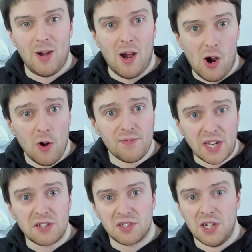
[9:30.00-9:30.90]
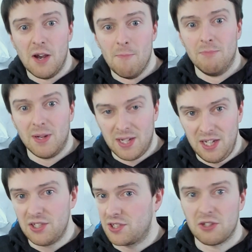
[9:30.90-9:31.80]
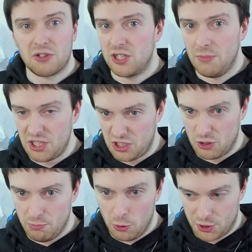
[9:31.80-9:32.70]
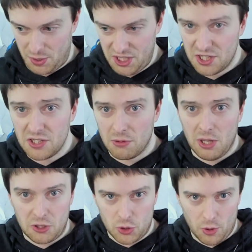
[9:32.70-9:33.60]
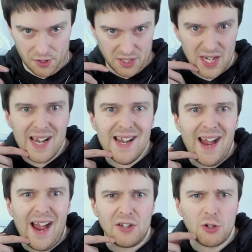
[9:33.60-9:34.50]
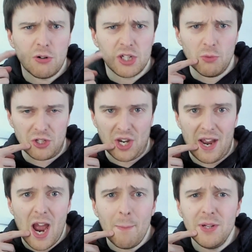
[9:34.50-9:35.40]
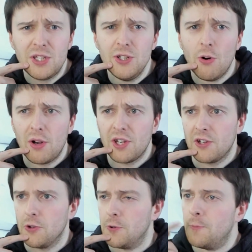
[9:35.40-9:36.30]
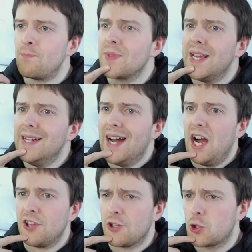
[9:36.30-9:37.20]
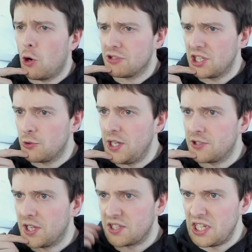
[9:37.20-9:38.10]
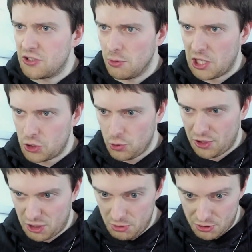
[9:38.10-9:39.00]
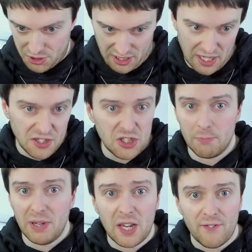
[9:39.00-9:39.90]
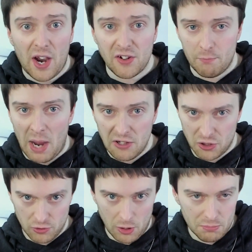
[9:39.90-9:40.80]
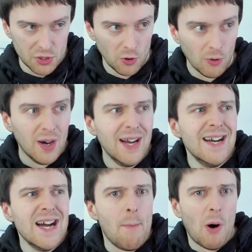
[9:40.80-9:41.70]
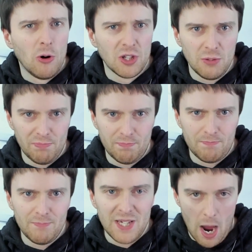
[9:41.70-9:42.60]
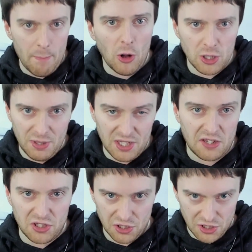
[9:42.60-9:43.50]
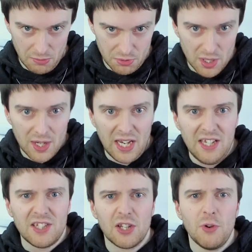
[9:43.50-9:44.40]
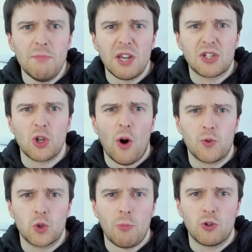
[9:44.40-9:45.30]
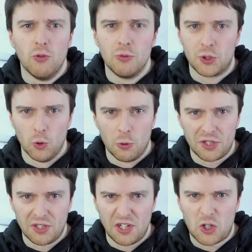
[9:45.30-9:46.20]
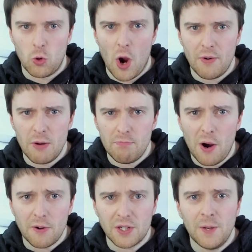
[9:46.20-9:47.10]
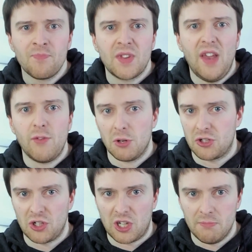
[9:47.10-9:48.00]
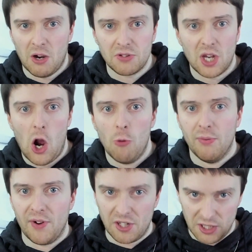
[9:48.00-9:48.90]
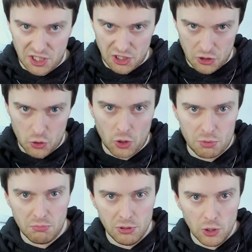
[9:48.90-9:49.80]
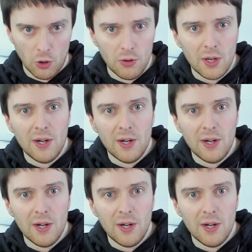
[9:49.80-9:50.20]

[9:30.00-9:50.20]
all thanks to him, he's such an amazing composer. He's into electronic. And talking of which, I happen to know another another content creator that's into electronic music, and he's a big fan of Pendulum, so Pauly yeah, Pauly B, that's his name. He did a remix of Tropical Resort and then Aquarium Park. If you want to check him out, I'll provide a link in the description below.